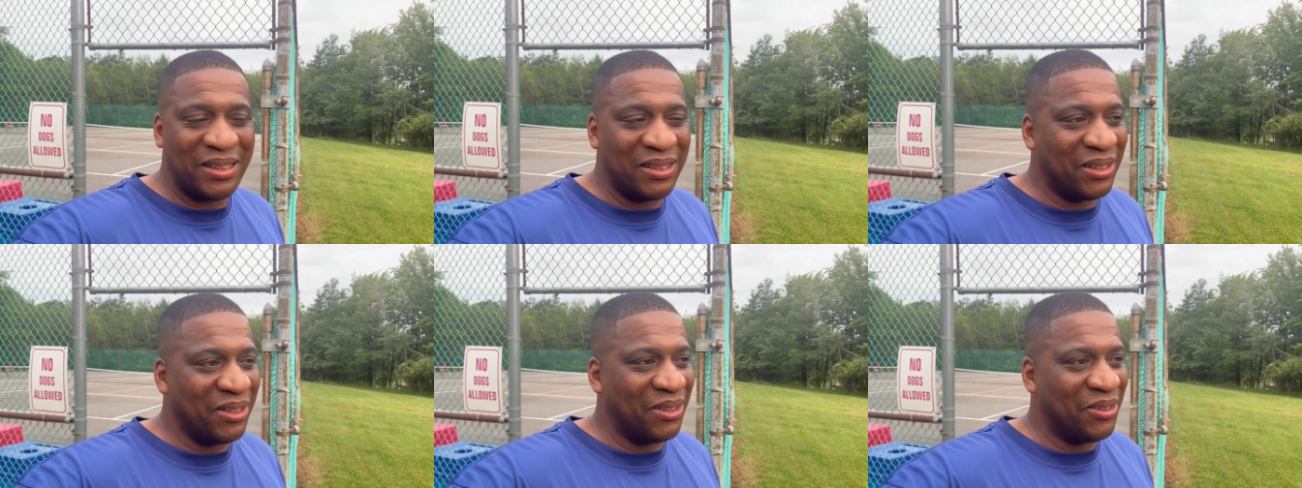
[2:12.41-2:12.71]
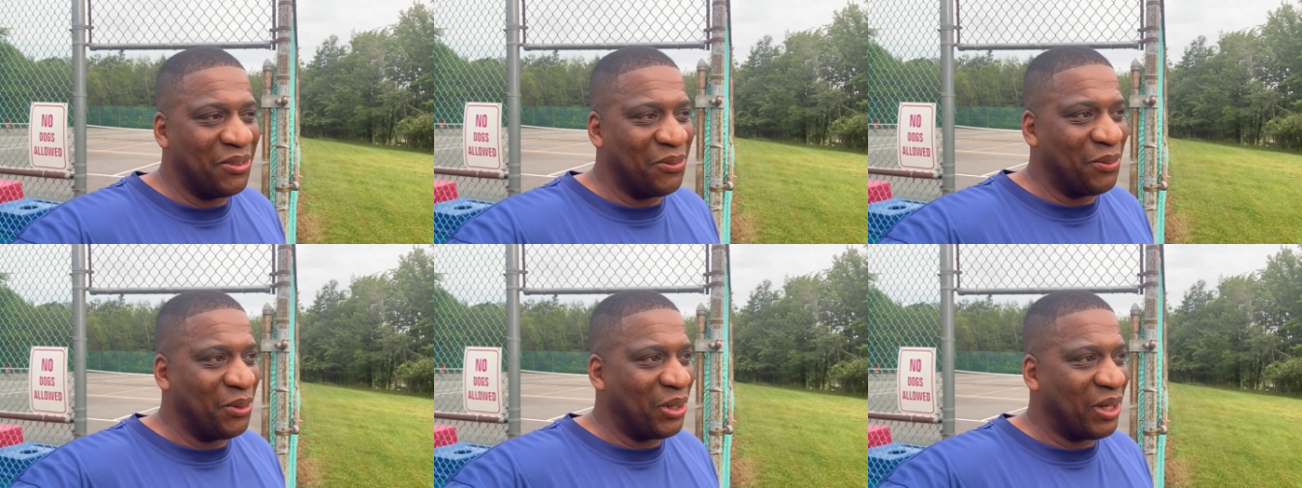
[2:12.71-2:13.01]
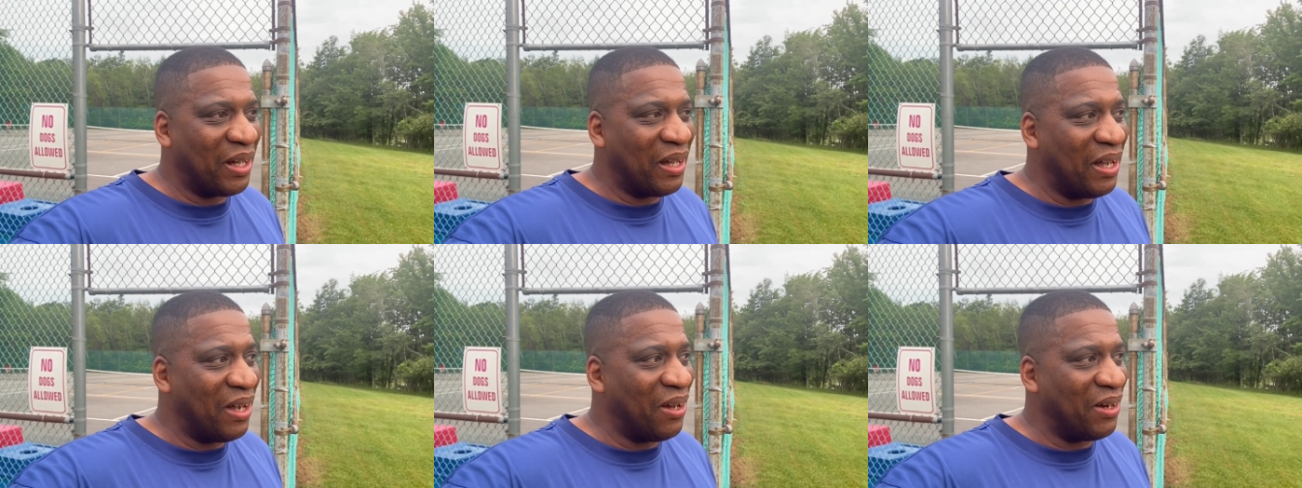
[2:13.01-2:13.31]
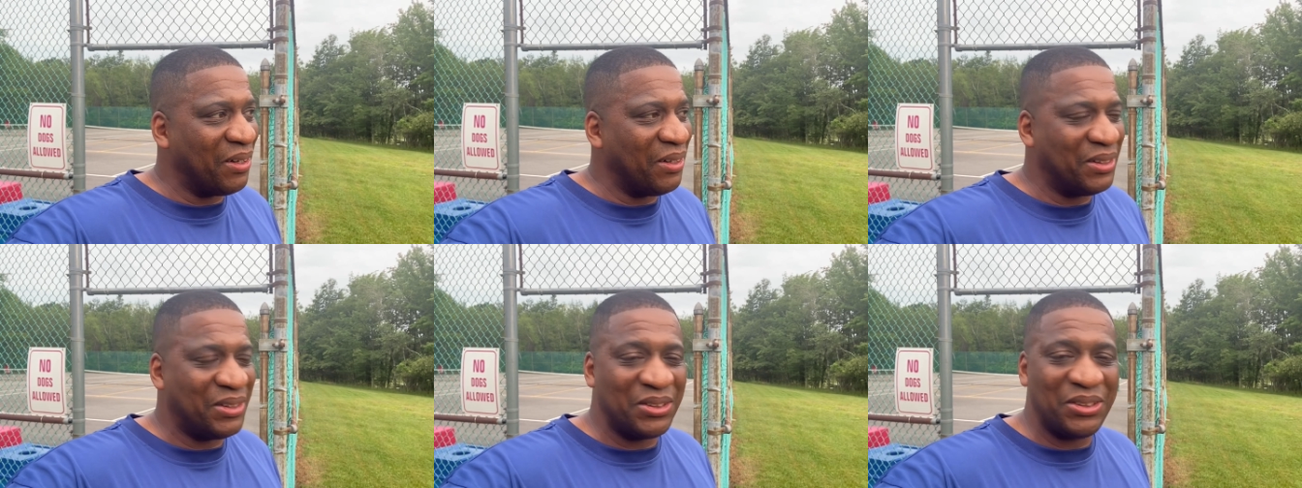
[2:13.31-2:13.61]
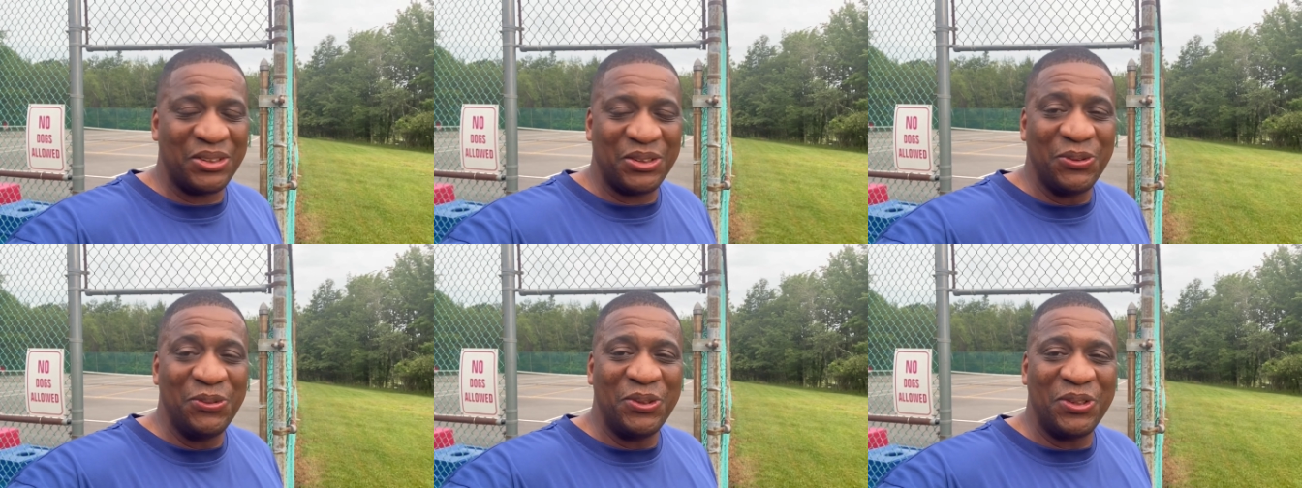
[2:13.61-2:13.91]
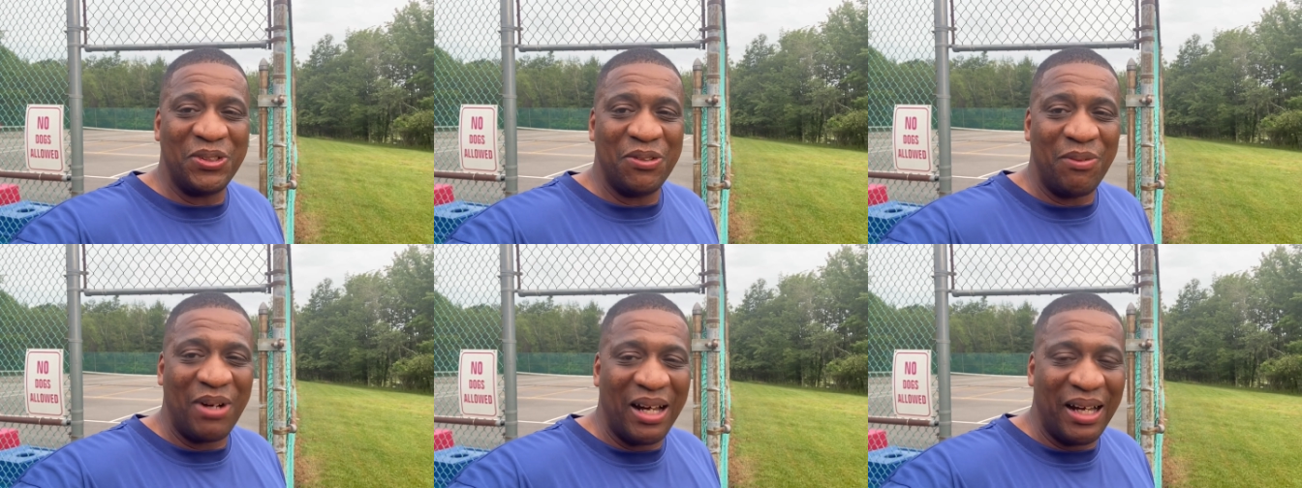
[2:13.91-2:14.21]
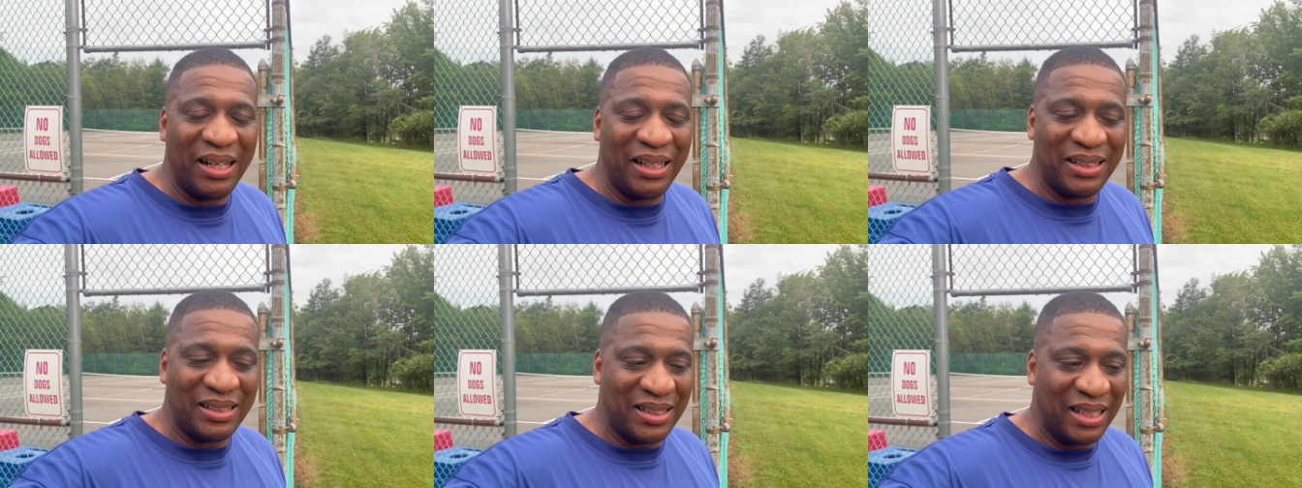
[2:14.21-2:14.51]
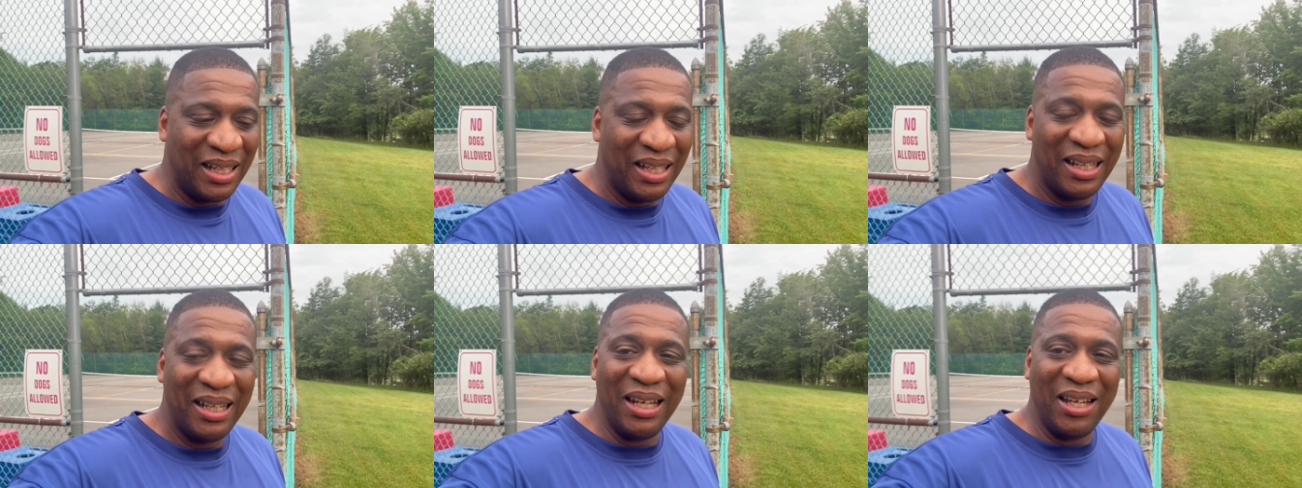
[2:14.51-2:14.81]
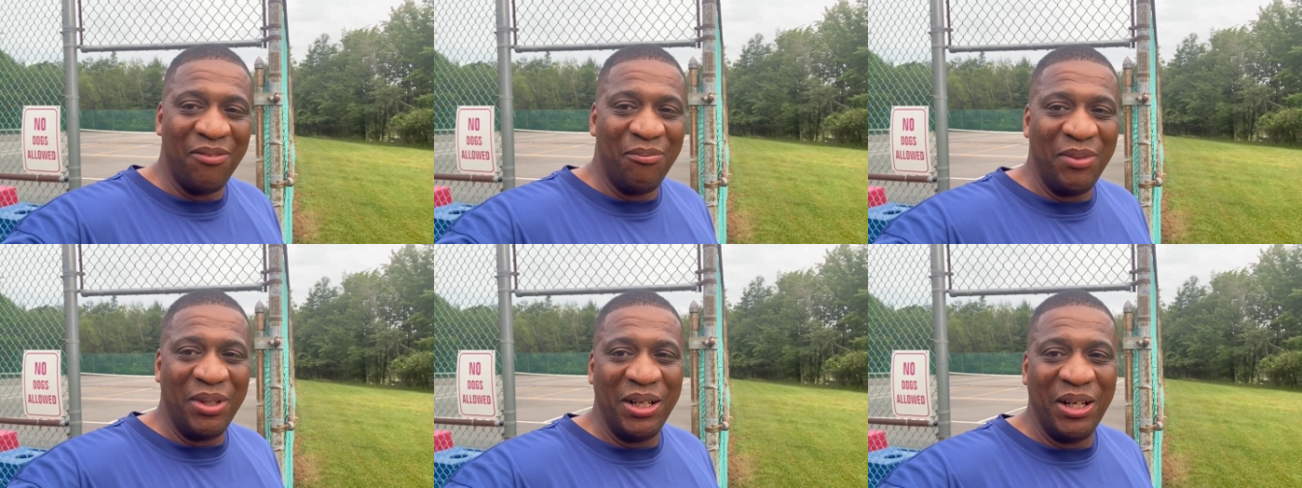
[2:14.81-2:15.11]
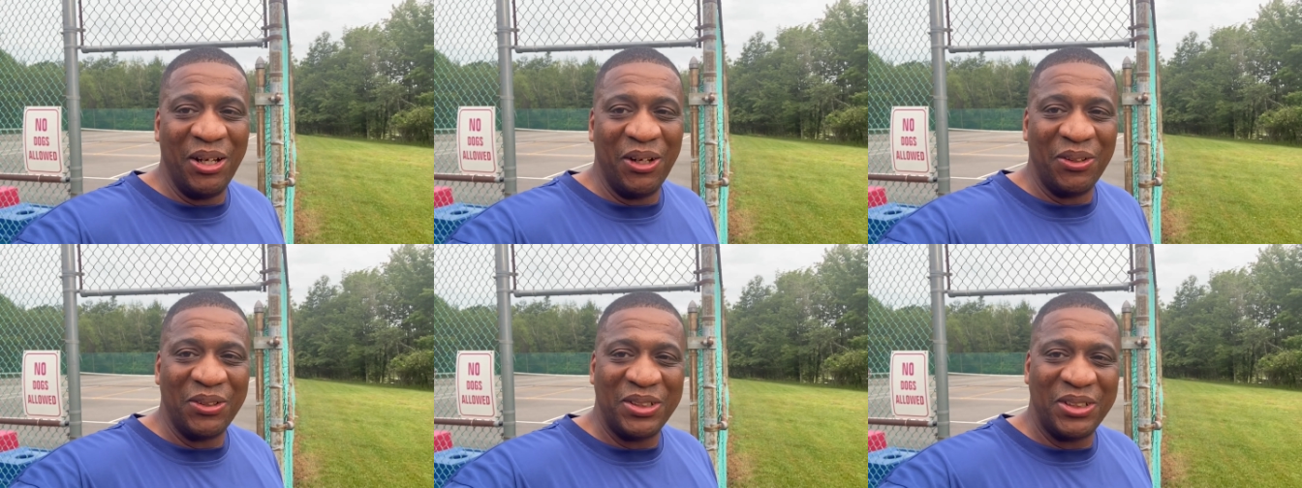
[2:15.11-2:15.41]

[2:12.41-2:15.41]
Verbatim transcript: to work out or just do some hikes, let me know.